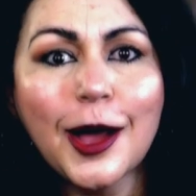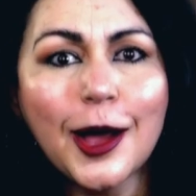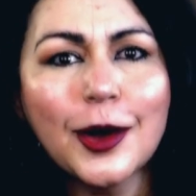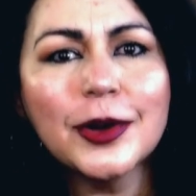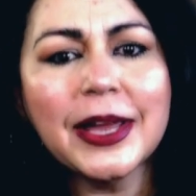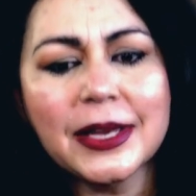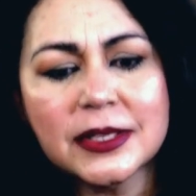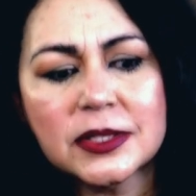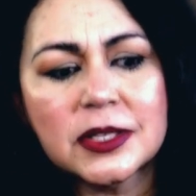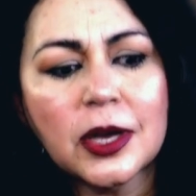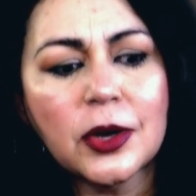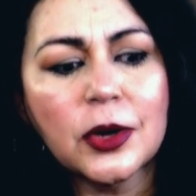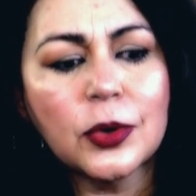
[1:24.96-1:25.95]
Okay,
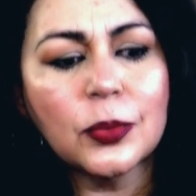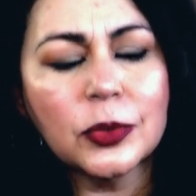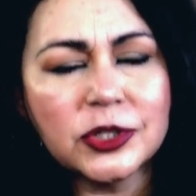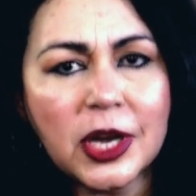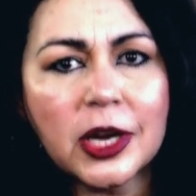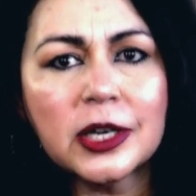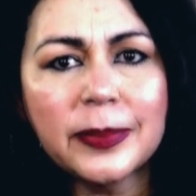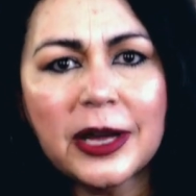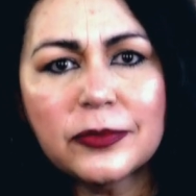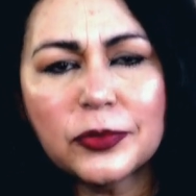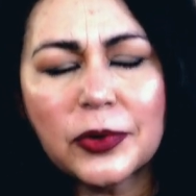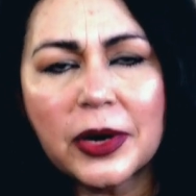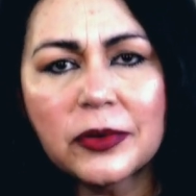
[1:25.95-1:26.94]
so we're talking about
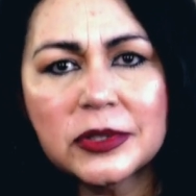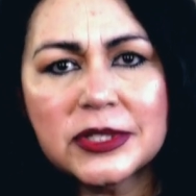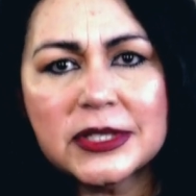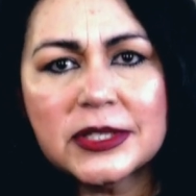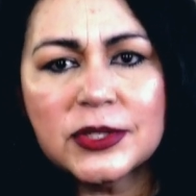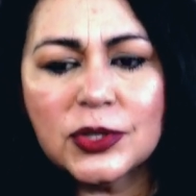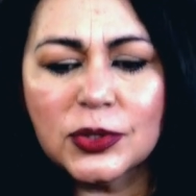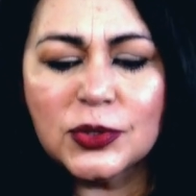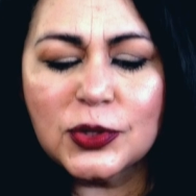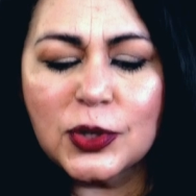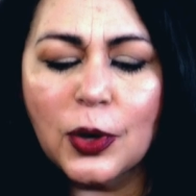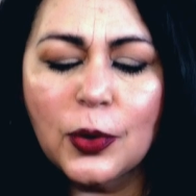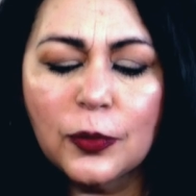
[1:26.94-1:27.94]
fragrances.
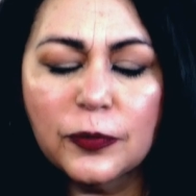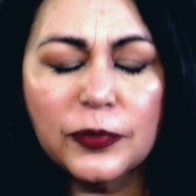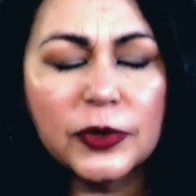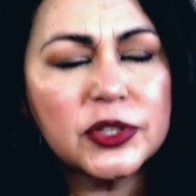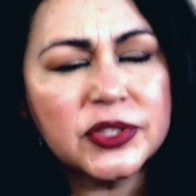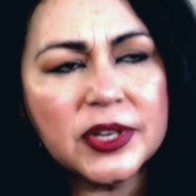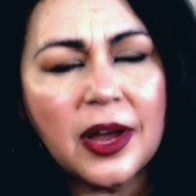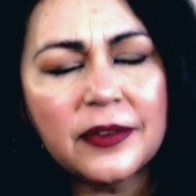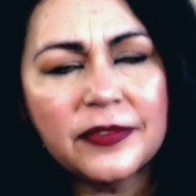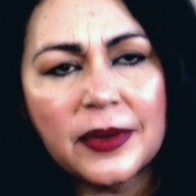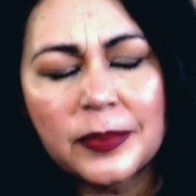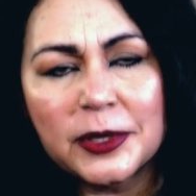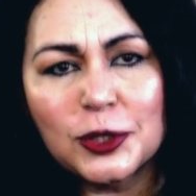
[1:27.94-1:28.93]
So first off,
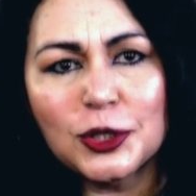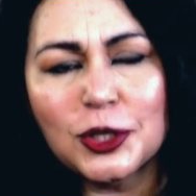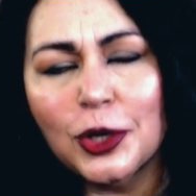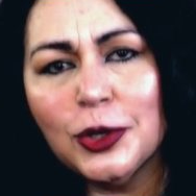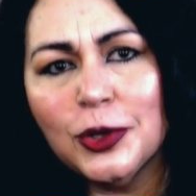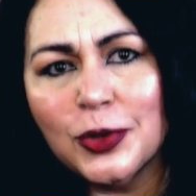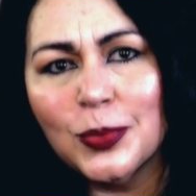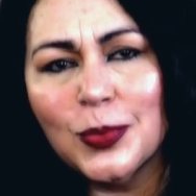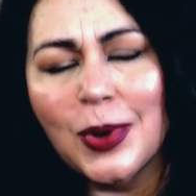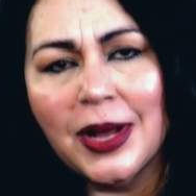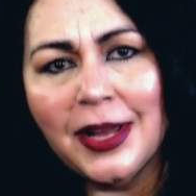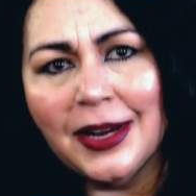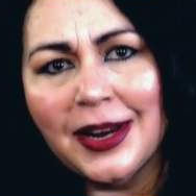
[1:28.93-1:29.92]
I'm going to show you the
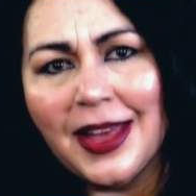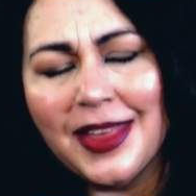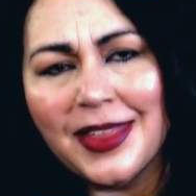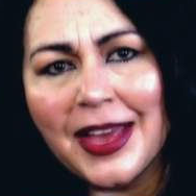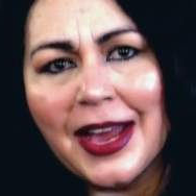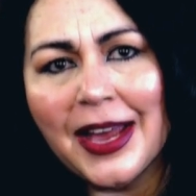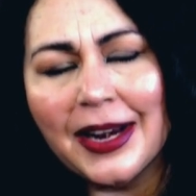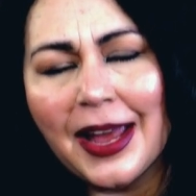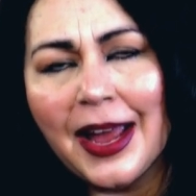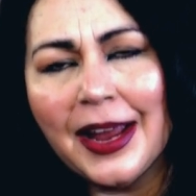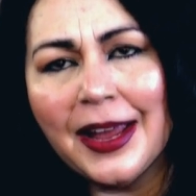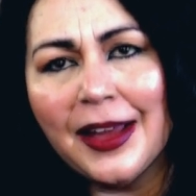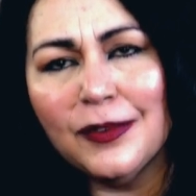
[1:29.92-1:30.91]
one that I
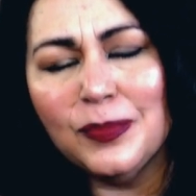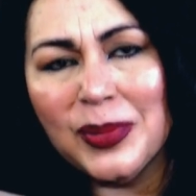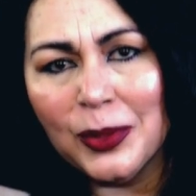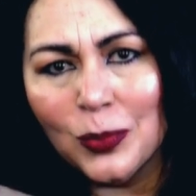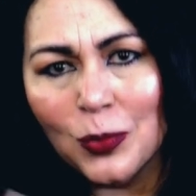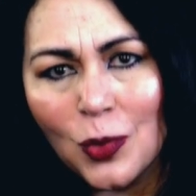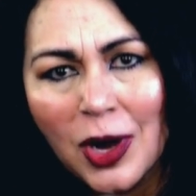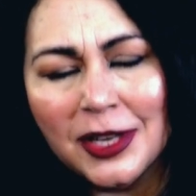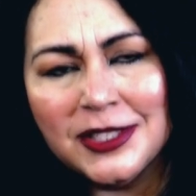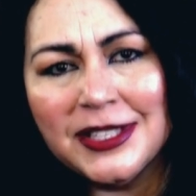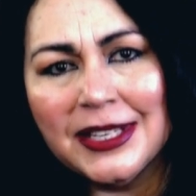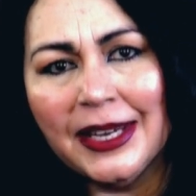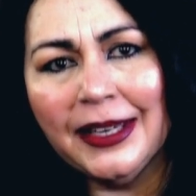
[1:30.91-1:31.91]
have been
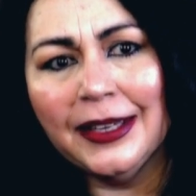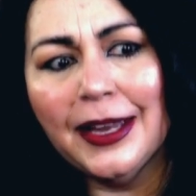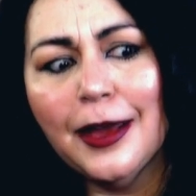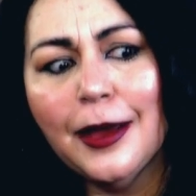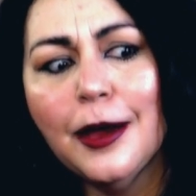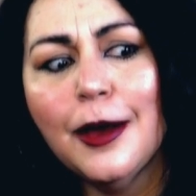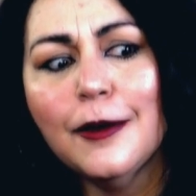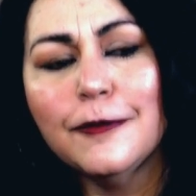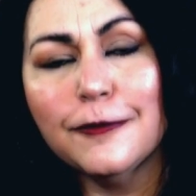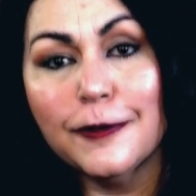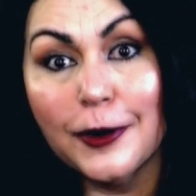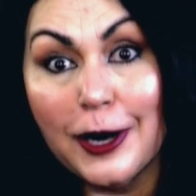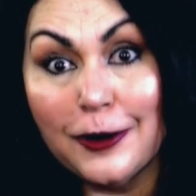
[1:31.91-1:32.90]
wanting
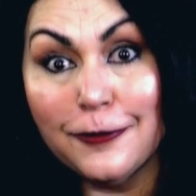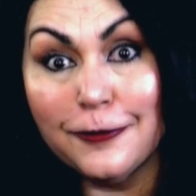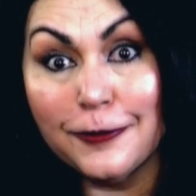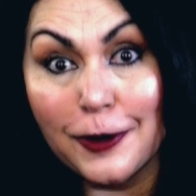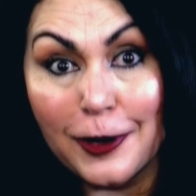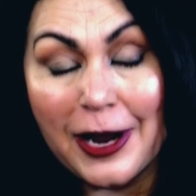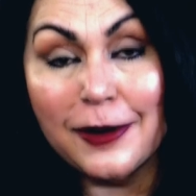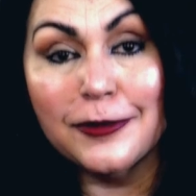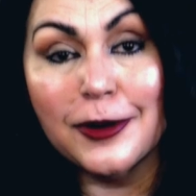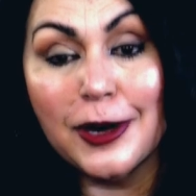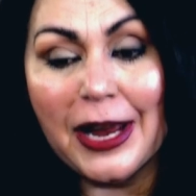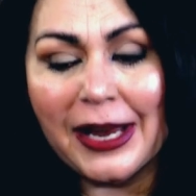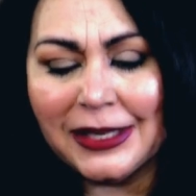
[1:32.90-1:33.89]
for forever
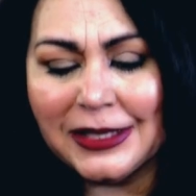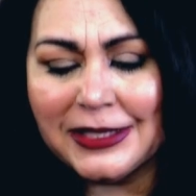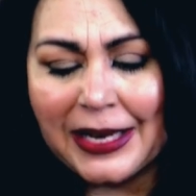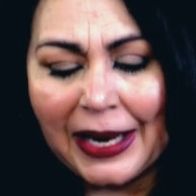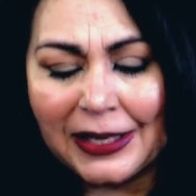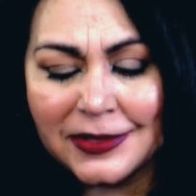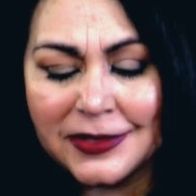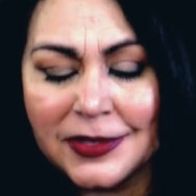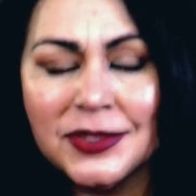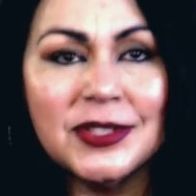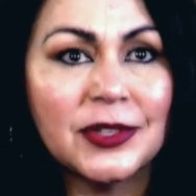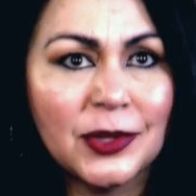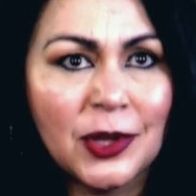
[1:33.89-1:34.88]
and a day since
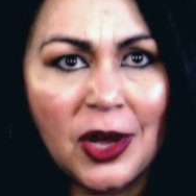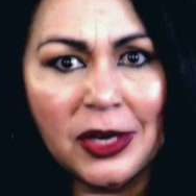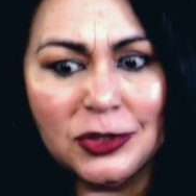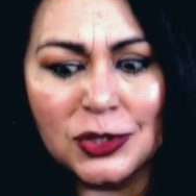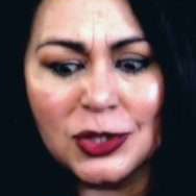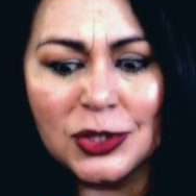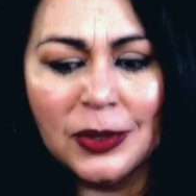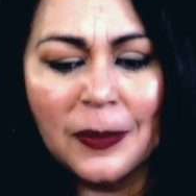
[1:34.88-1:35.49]
it launched.